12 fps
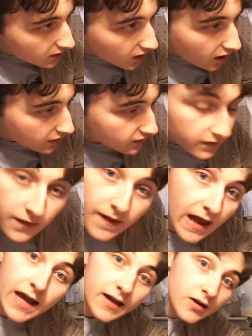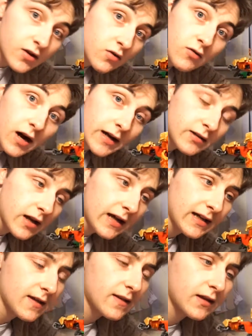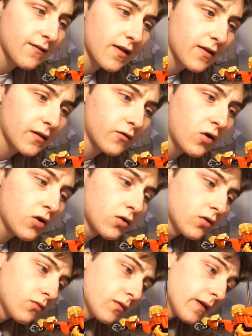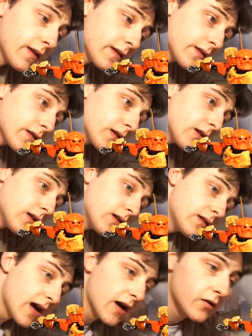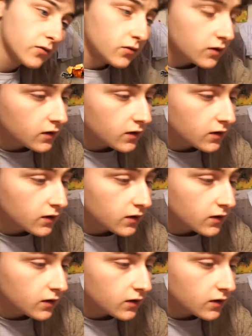other than that, no, I can't think of anything wrong with this Tahu